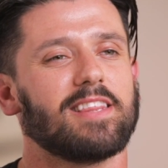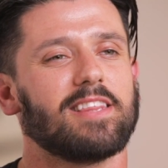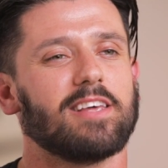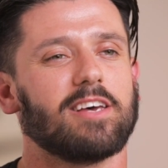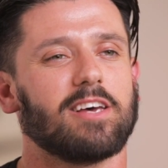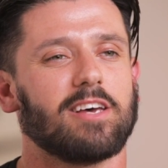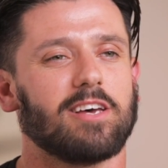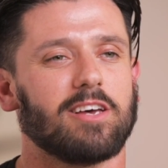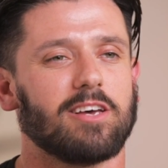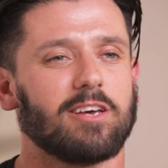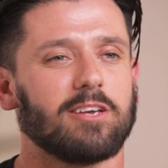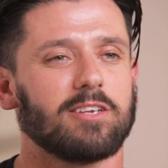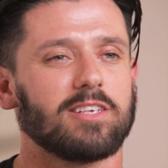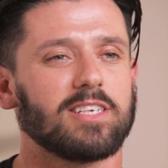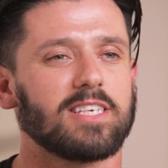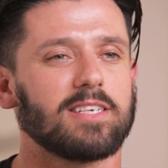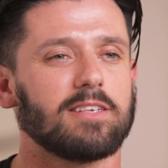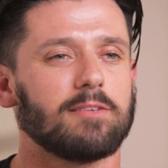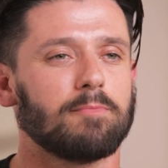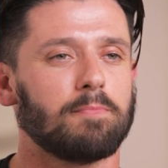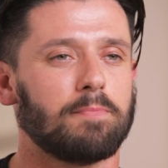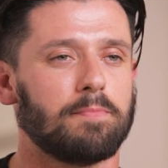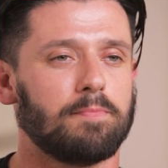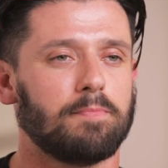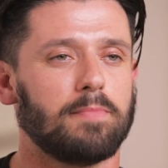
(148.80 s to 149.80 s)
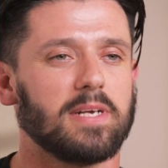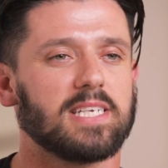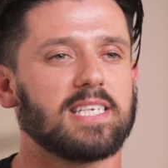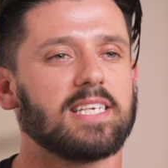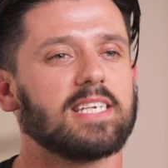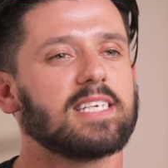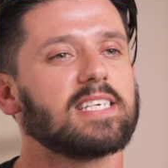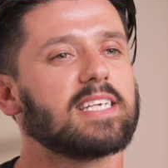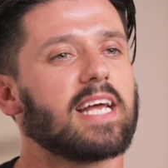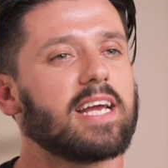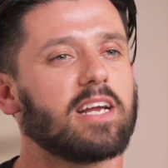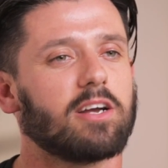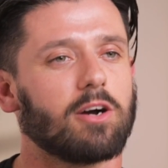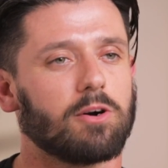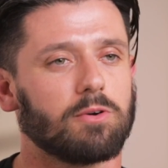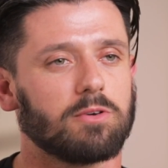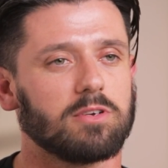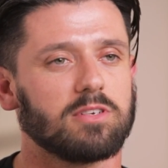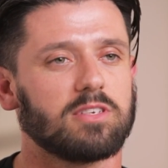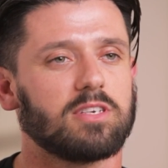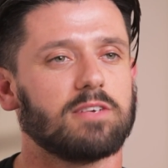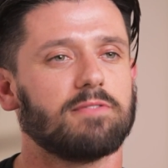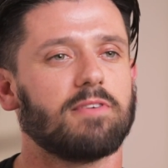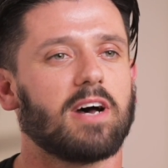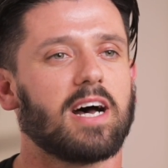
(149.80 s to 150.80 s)
the business
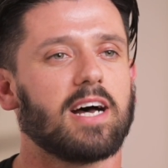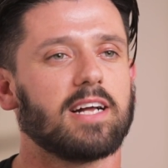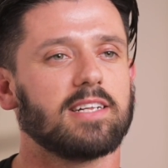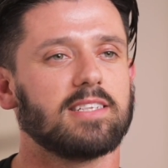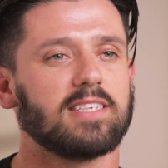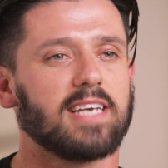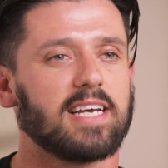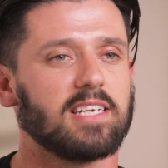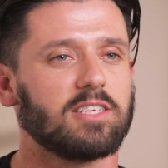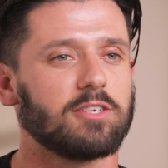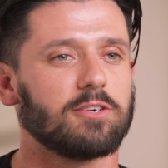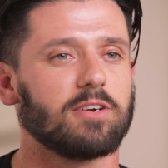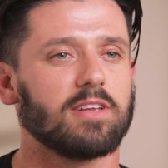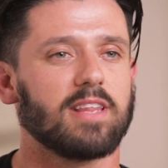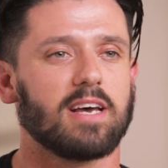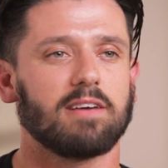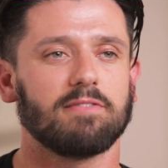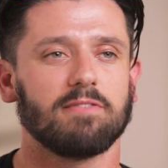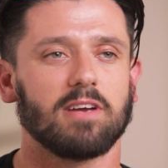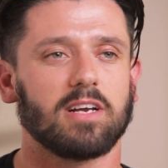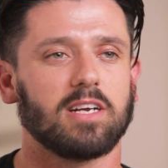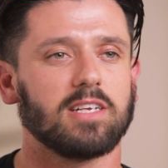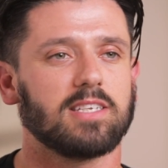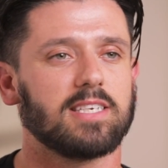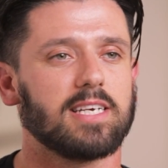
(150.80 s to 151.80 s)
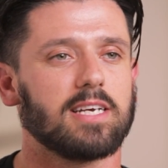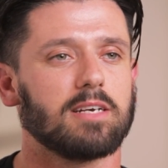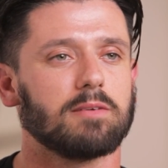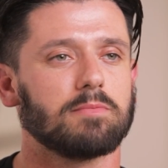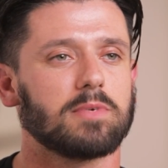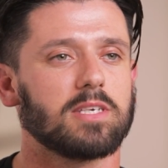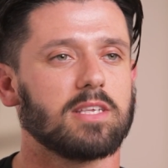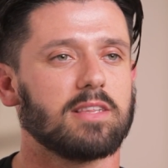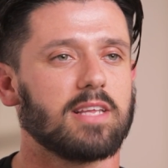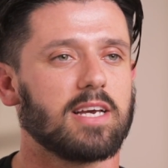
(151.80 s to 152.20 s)
stakeholders have had data at their fingertips,